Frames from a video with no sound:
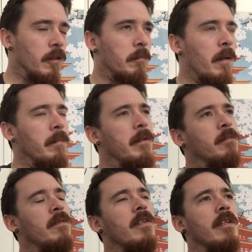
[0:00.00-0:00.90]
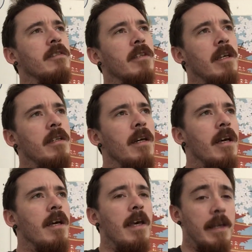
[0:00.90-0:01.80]
The problem is with second skin,
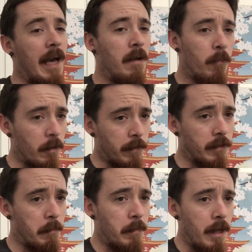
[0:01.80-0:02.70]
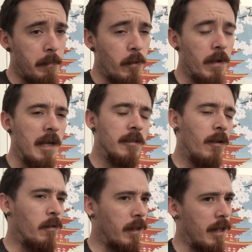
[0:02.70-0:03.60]
it can work for some people as
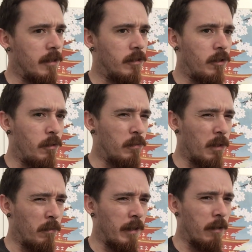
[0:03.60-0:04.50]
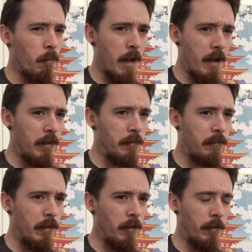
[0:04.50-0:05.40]
long as you don't like wear it
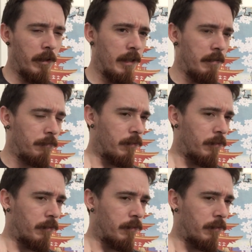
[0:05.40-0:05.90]
for longer than